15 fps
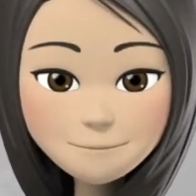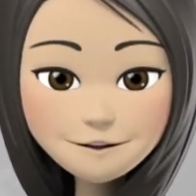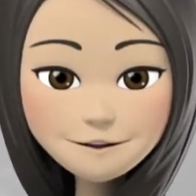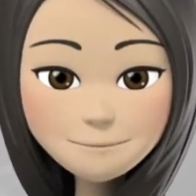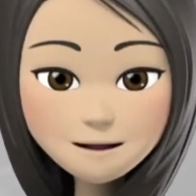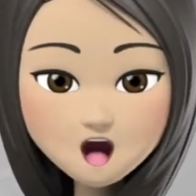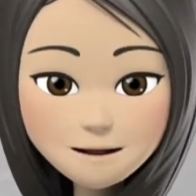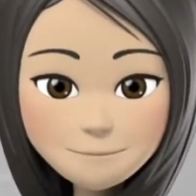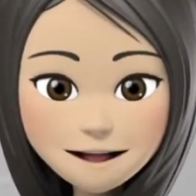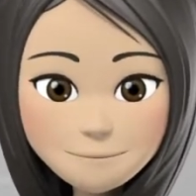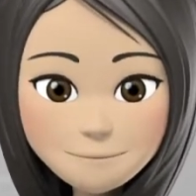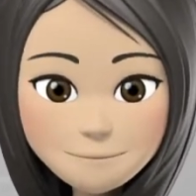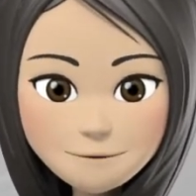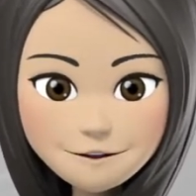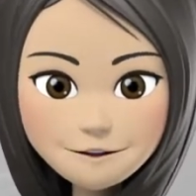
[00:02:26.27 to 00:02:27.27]
5.
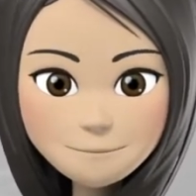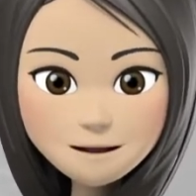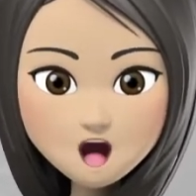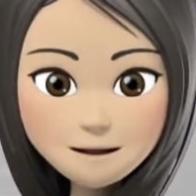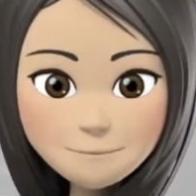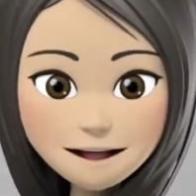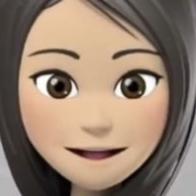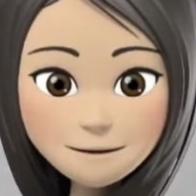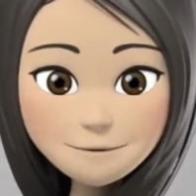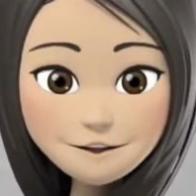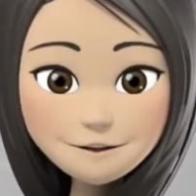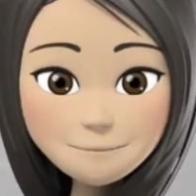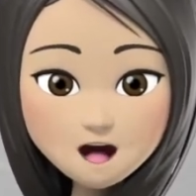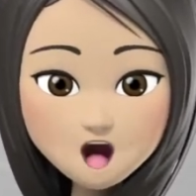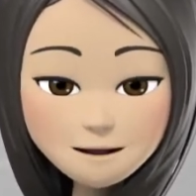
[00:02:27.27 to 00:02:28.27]
Former
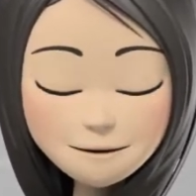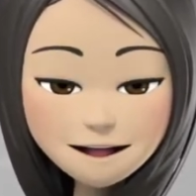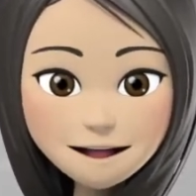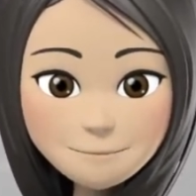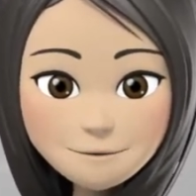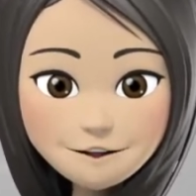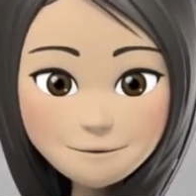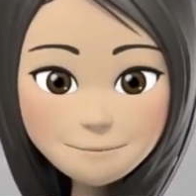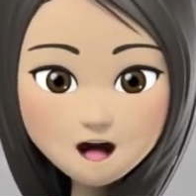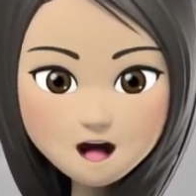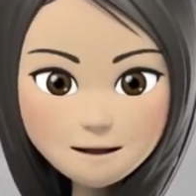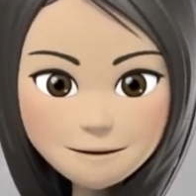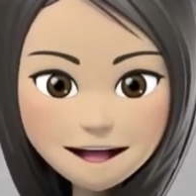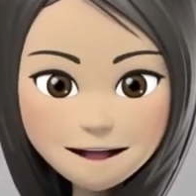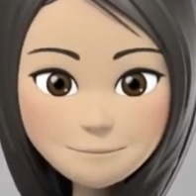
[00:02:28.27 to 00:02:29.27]
employees can be your
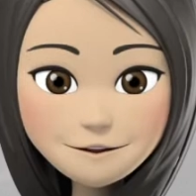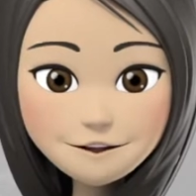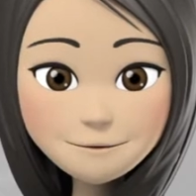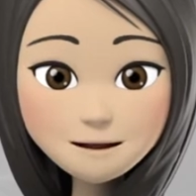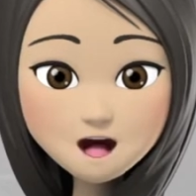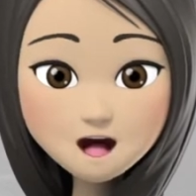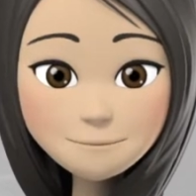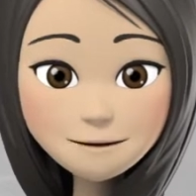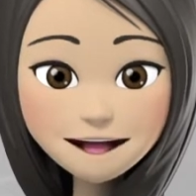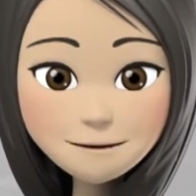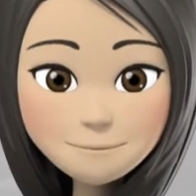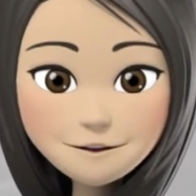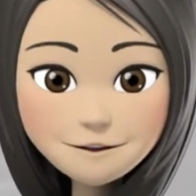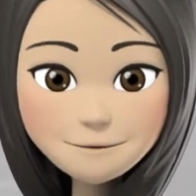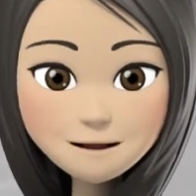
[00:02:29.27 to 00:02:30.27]
personal marketing
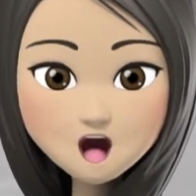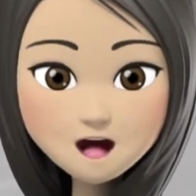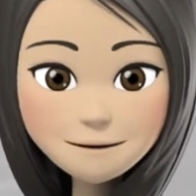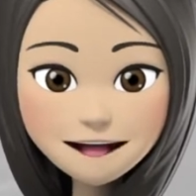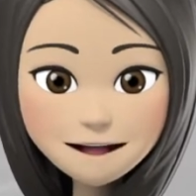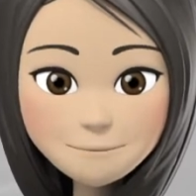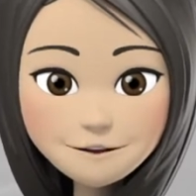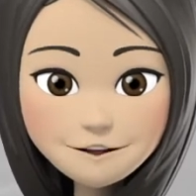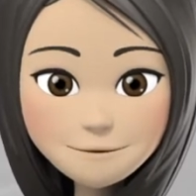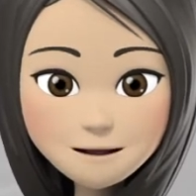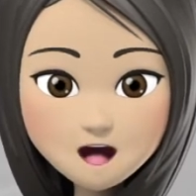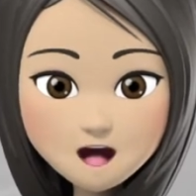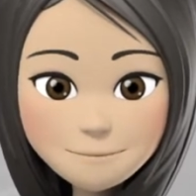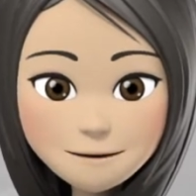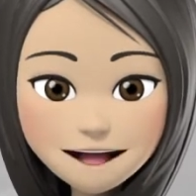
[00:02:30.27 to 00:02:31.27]
ambassadors or bring
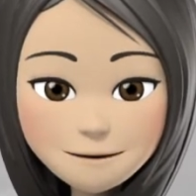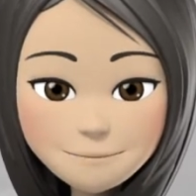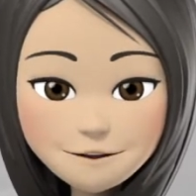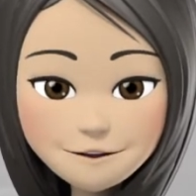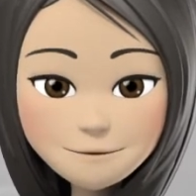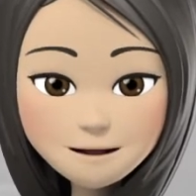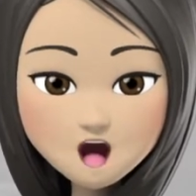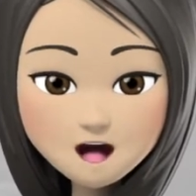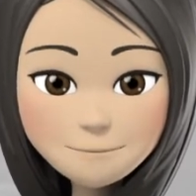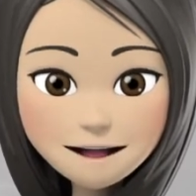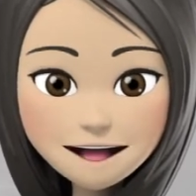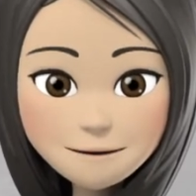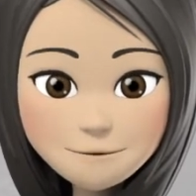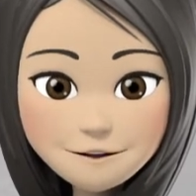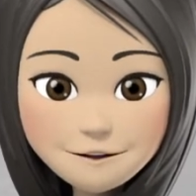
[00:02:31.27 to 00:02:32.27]
back new
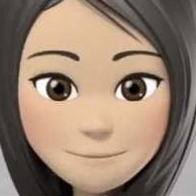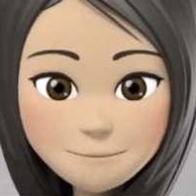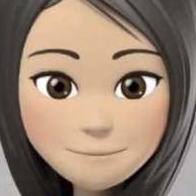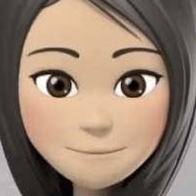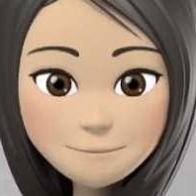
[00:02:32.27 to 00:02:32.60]
experiences.